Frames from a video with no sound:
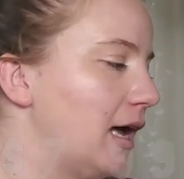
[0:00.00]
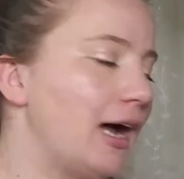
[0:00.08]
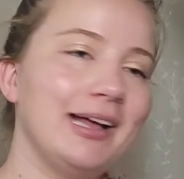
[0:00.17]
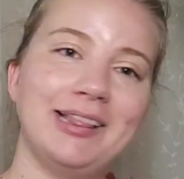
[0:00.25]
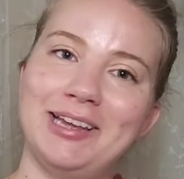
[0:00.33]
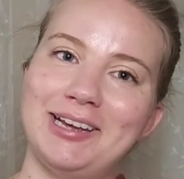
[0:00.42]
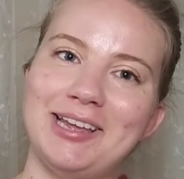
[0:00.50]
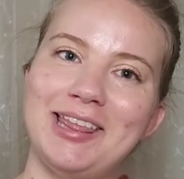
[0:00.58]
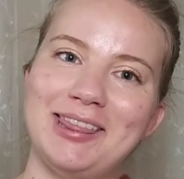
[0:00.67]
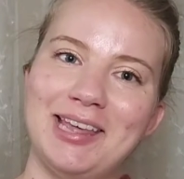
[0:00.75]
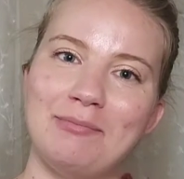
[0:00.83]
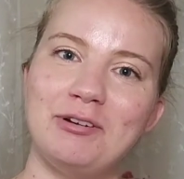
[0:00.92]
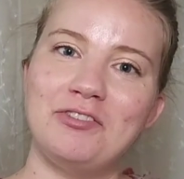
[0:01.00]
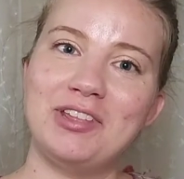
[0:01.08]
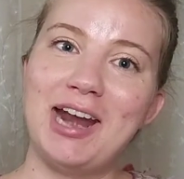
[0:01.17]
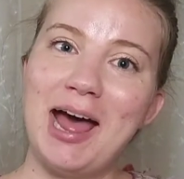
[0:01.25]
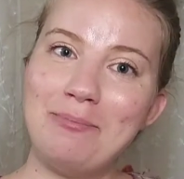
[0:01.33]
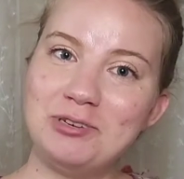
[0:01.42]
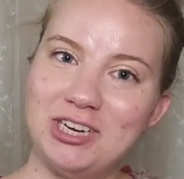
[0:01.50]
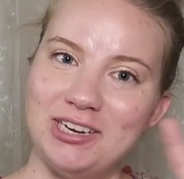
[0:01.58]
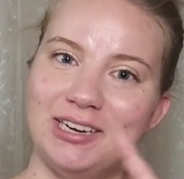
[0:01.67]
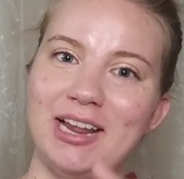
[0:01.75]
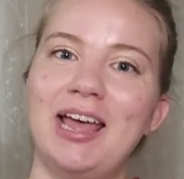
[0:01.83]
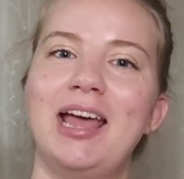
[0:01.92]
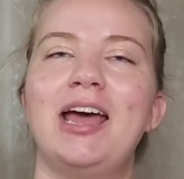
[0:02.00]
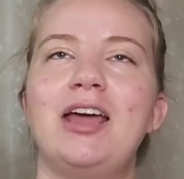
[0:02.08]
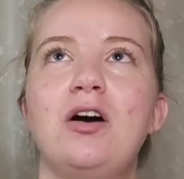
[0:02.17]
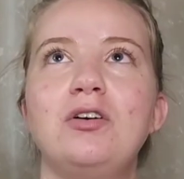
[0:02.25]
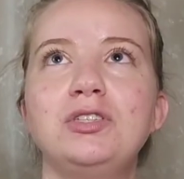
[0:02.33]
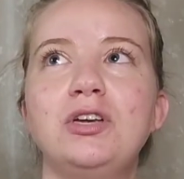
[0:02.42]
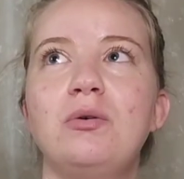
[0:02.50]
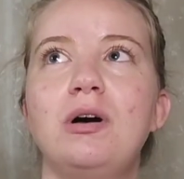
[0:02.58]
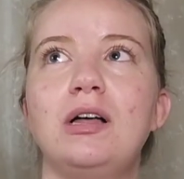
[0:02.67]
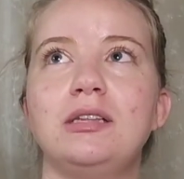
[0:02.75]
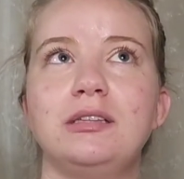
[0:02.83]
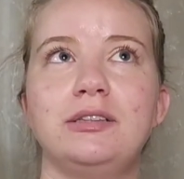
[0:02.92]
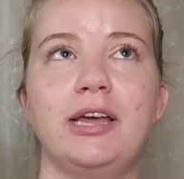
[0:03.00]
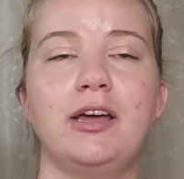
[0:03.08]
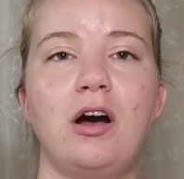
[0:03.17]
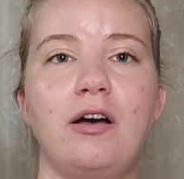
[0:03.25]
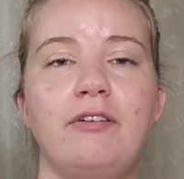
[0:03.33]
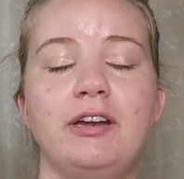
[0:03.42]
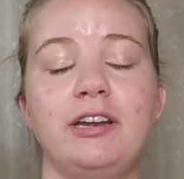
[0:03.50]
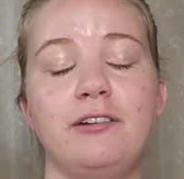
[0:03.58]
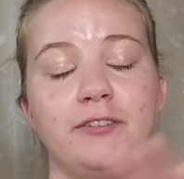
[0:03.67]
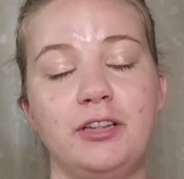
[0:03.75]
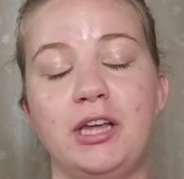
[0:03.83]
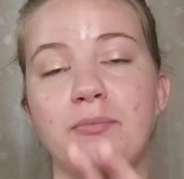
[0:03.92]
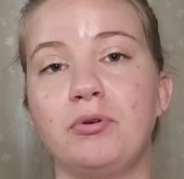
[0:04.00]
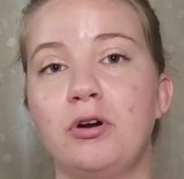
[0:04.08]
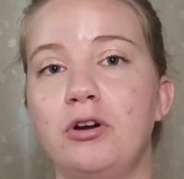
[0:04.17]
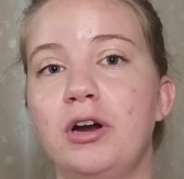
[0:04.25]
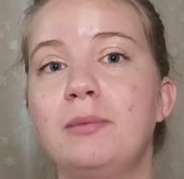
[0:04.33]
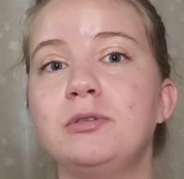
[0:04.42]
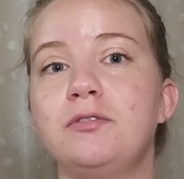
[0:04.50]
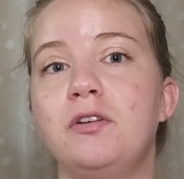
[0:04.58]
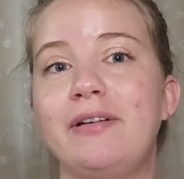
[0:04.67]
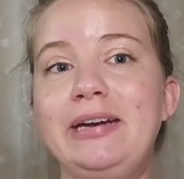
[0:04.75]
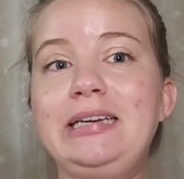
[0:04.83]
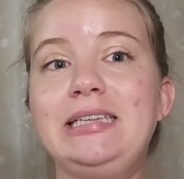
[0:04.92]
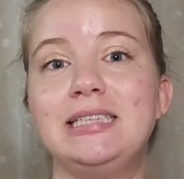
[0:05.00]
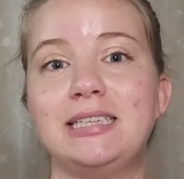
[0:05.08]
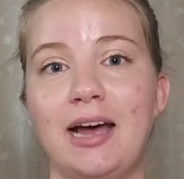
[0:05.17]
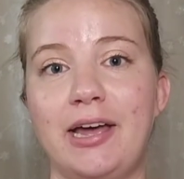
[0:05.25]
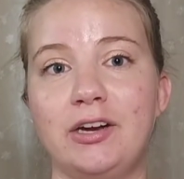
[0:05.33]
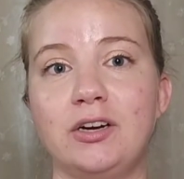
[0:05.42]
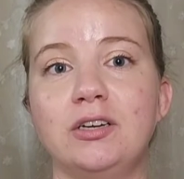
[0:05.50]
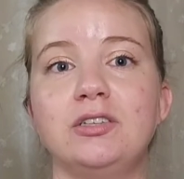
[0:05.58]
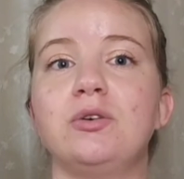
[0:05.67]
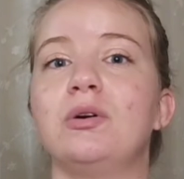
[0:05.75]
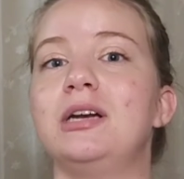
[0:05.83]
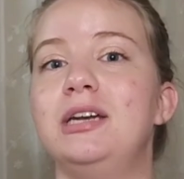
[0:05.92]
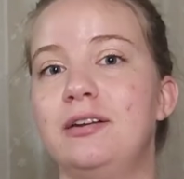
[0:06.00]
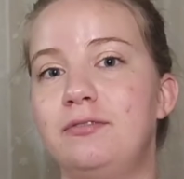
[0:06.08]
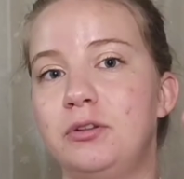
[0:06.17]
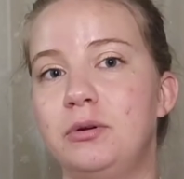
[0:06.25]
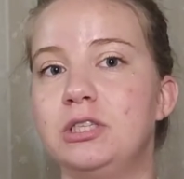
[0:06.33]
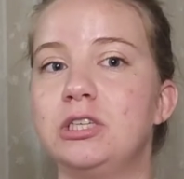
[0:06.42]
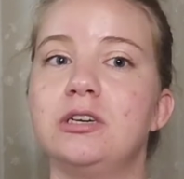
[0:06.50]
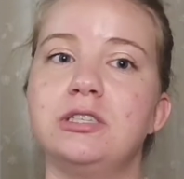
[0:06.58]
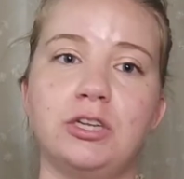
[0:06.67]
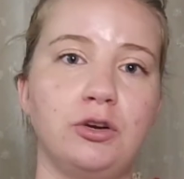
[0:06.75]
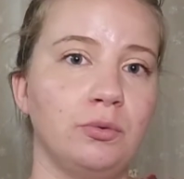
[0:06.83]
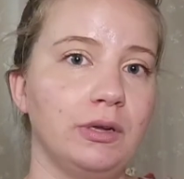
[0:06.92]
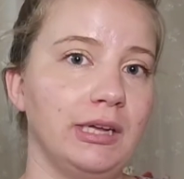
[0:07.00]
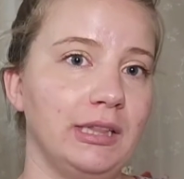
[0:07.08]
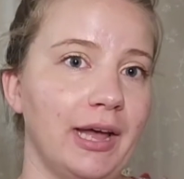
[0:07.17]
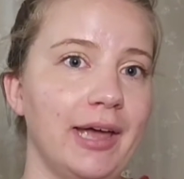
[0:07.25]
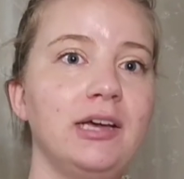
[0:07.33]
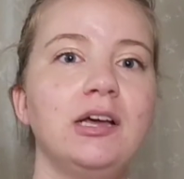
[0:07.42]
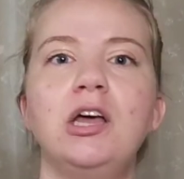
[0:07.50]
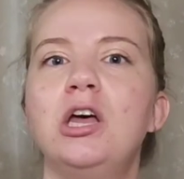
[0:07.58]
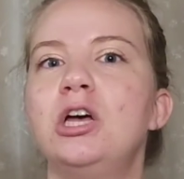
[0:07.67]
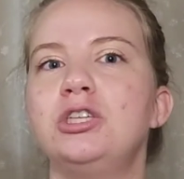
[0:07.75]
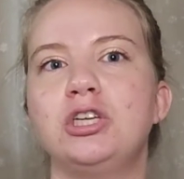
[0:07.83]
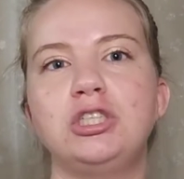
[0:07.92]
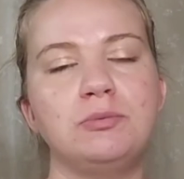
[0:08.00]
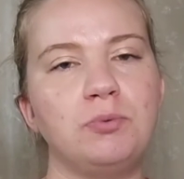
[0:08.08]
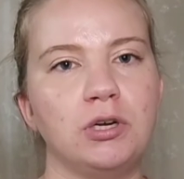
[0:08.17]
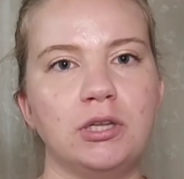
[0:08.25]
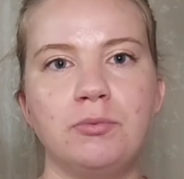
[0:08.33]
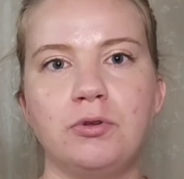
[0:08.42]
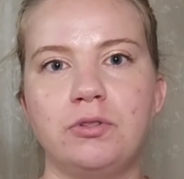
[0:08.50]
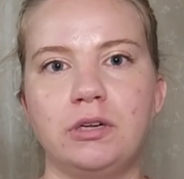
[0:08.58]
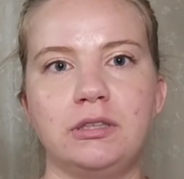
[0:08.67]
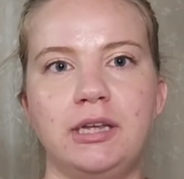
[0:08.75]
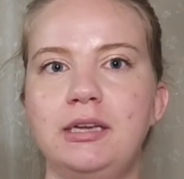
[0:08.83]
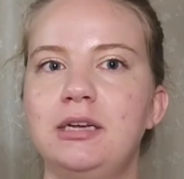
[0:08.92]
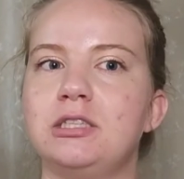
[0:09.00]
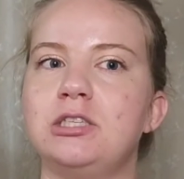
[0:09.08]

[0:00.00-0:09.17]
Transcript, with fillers: I like them for that option. And also, they all have an affiliate program, so if you have any designers or knitfluencers that you really like, just support them through their link.